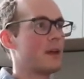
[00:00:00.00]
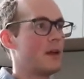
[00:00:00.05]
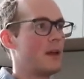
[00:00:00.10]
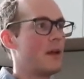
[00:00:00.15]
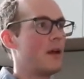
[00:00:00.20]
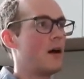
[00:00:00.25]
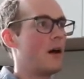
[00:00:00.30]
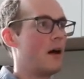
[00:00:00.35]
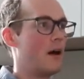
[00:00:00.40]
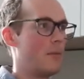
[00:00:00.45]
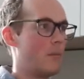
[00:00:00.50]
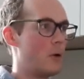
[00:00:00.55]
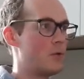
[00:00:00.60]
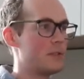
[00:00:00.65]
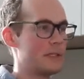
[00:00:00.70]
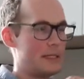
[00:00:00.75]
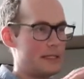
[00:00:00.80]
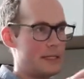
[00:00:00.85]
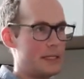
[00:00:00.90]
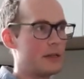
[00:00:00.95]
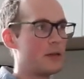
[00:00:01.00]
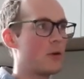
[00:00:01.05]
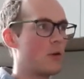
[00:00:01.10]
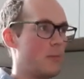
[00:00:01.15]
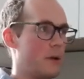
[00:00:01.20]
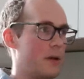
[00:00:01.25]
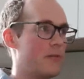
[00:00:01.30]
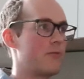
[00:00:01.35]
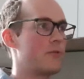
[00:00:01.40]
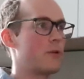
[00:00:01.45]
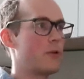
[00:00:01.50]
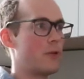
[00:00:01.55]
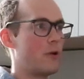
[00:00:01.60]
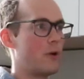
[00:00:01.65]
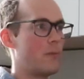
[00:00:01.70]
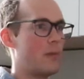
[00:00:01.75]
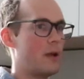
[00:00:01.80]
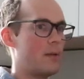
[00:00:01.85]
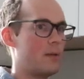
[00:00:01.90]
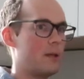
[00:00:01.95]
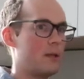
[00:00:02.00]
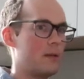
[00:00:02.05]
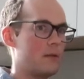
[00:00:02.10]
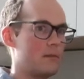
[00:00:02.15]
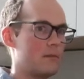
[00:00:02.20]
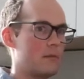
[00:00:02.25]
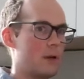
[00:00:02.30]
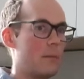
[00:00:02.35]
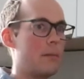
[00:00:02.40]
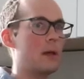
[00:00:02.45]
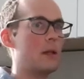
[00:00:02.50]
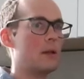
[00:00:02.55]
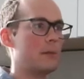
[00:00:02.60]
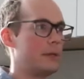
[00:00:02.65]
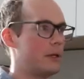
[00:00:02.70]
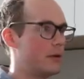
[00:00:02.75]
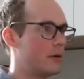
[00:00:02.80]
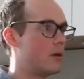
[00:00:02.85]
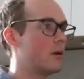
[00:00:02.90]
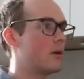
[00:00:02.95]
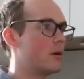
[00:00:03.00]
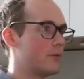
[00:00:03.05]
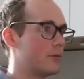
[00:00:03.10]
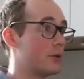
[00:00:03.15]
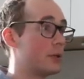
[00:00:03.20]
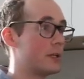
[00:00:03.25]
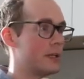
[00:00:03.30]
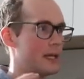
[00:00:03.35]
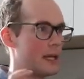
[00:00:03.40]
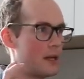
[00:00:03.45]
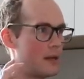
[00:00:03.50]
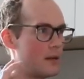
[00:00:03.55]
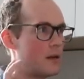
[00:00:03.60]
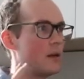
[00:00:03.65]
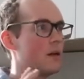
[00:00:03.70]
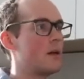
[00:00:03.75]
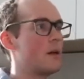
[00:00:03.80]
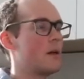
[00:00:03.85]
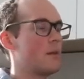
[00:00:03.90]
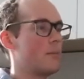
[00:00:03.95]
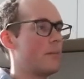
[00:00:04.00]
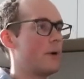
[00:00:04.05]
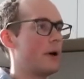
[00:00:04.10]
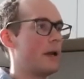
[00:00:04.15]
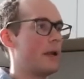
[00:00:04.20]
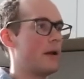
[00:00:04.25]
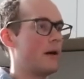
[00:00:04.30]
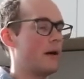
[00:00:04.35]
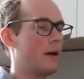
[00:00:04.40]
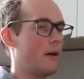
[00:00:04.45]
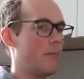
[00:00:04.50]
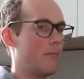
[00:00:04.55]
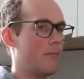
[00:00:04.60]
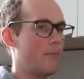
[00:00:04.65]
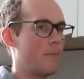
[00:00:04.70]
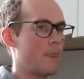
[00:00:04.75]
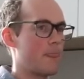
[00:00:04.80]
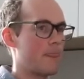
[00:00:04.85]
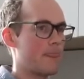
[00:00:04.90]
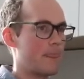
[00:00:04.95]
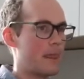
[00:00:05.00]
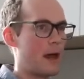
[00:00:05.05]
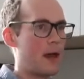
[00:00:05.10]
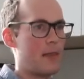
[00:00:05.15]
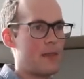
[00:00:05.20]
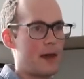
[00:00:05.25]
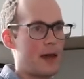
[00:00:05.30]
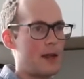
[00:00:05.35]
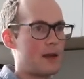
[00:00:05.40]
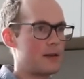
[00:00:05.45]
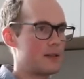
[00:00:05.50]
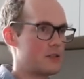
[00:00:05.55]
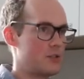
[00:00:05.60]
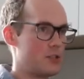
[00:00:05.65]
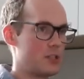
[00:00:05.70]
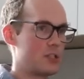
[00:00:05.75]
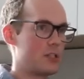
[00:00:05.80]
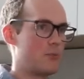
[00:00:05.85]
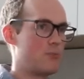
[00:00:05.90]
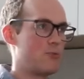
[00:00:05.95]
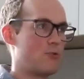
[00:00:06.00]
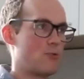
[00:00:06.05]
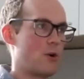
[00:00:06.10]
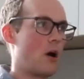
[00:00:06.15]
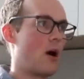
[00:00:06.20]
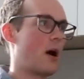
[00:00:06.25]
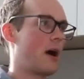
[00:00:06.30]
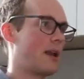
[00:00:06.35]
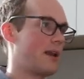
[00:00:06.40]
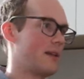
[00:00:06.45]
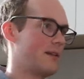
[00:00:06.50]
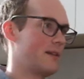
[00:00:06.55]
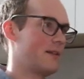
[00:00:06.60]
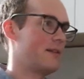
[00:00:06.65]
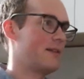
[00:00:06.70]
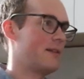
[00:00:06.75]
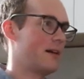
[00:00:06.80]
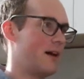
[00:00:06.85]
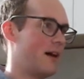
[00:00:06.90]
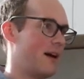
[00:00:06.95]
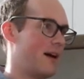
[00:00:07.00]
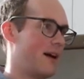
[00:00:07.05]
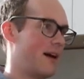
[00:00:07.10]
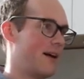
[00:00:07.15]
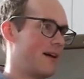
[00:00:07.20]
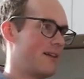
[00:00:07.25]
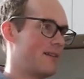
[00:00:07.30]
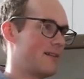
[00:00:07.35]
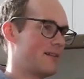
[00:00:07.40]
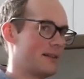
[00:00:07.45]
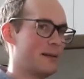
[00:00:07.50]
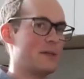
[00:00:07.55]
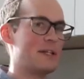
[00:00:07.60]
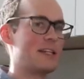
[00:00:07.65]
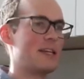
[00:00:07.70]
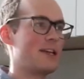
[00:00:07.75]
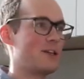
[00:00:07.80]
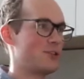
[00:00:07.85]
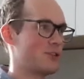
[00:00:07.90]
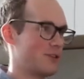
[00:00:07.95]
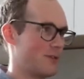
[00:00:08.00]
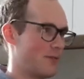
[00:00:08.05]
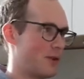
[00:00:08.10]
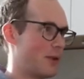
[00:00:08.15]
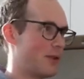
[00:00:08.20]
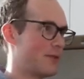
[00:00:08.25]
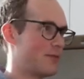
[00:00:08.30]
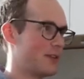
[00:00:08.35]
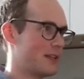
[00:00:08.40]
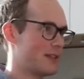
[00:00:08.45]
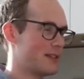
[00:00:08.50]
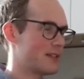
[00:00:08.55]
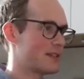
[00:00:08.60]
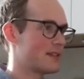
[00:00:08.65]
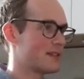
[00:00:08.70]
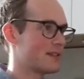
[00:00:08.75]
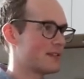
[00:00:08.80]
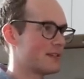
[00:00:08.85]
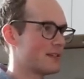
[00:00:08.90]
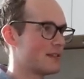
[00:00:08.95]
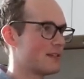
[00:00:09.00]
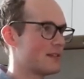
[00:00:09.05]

OCT can go a bit further, maybe 1 millimeter of good data. But that's just a broad limitation of all of these.